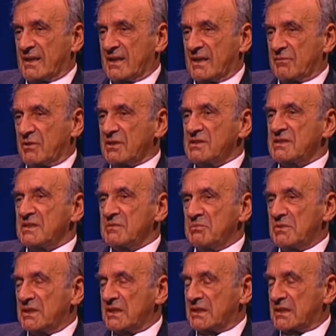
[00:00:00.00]
And what does it
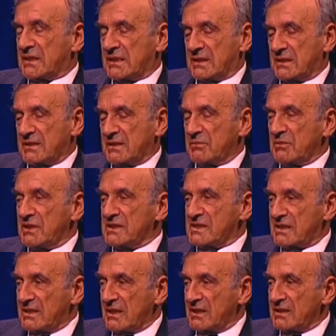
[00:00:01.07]
mean? It means
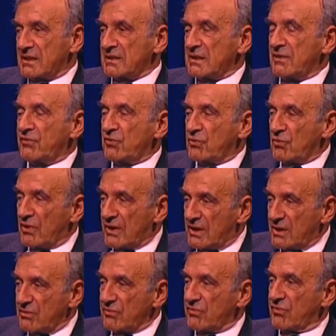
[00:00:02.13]
really that if you
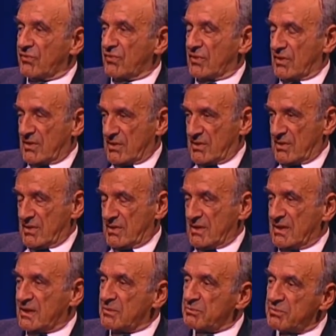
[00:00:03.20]
live
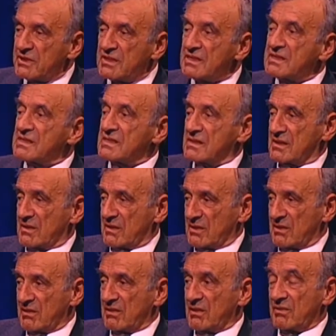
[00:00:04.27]
in peace
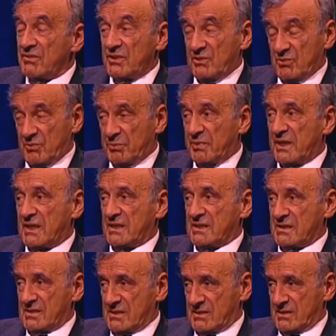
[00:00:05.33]
with your
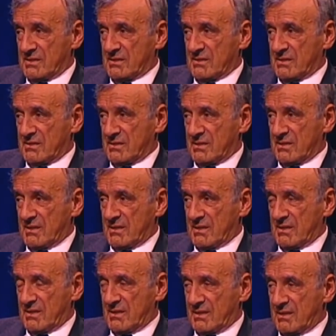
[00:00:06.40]
parents,
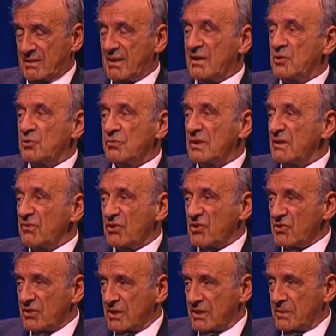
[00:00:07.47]
then you will live
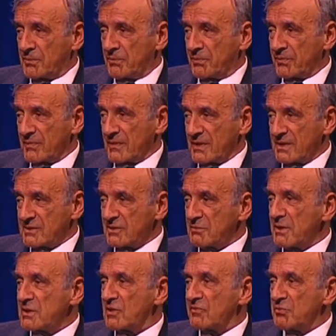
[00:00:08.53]
longer. Mm-hmm. It's not a
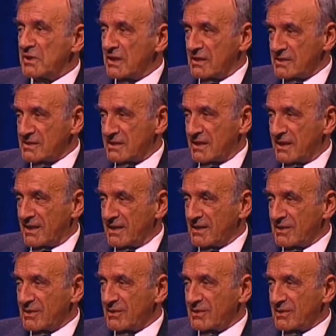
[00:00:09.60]
matter of miracles there
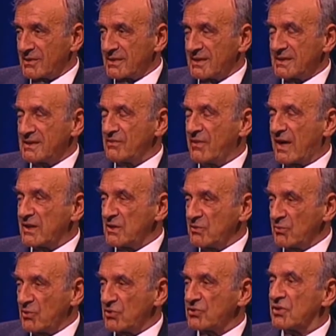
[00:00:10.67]
or, or a divine
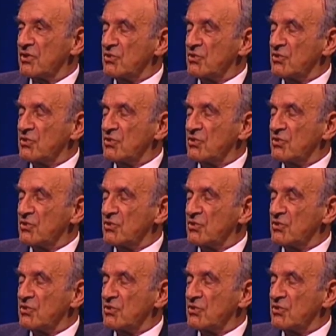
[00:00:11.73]
reward.